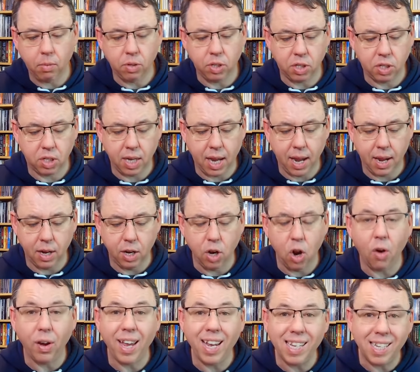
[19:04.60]
was
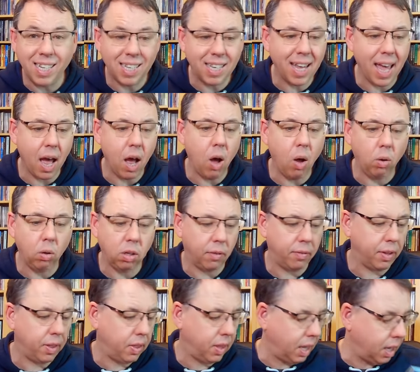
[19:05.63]
not easy to get hold of.
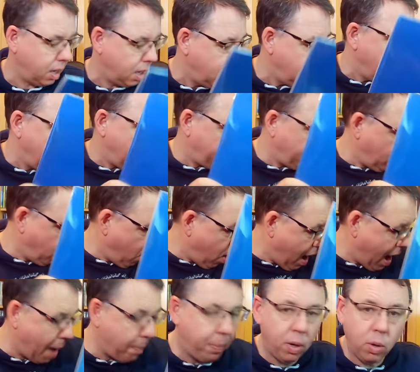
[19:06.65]
I think what
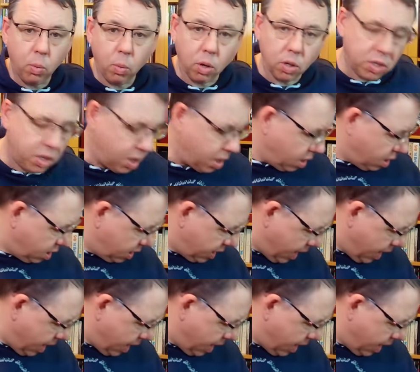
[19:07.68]
happened was that